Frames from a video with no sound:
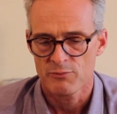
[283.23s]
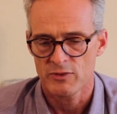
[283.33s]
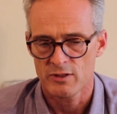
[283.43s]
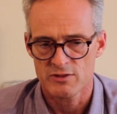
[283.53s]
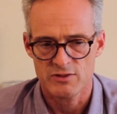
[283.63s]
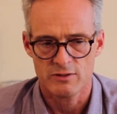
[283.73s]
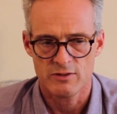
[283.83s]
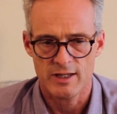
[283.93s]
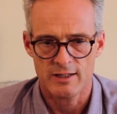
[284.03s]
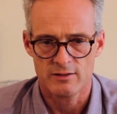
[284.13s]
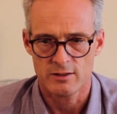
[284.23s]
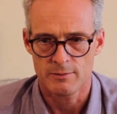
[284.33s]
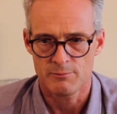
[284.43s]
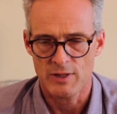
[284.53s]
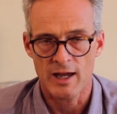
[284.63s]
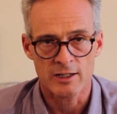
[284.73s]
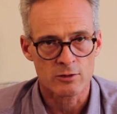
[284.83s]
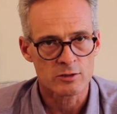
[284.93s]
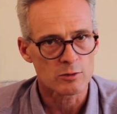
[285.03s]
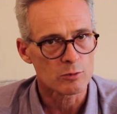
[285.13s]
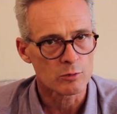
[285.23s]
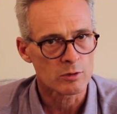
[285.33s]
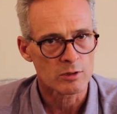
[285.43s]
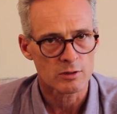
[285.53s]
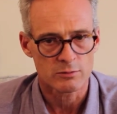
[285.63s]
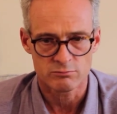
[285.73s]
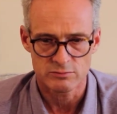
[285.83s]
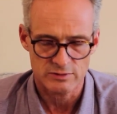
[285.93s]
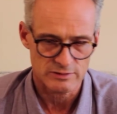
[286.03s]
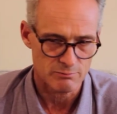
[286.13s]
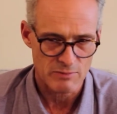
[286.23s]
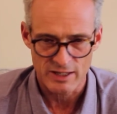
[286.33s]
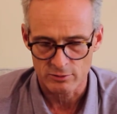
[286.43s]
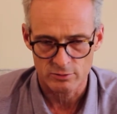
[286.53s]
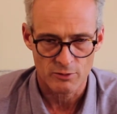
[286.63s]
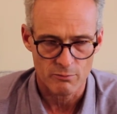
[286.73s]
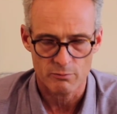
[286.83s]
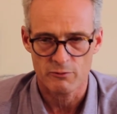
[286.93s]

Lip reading: There's that iron or metal